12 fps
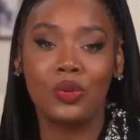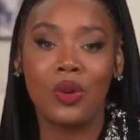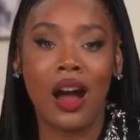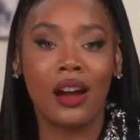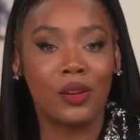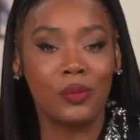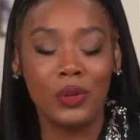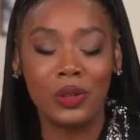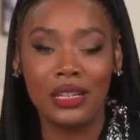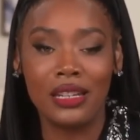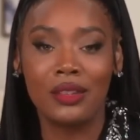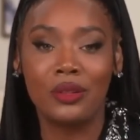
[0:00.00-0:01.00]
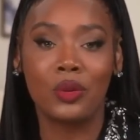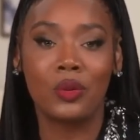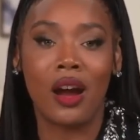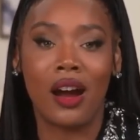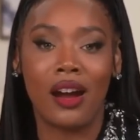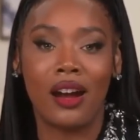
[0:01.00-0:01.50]
As Rashidita browsed
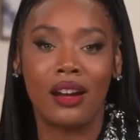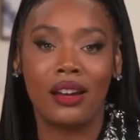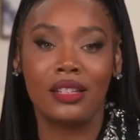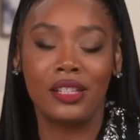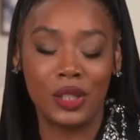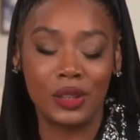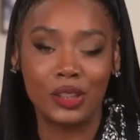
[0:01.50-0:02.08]
through her phone's live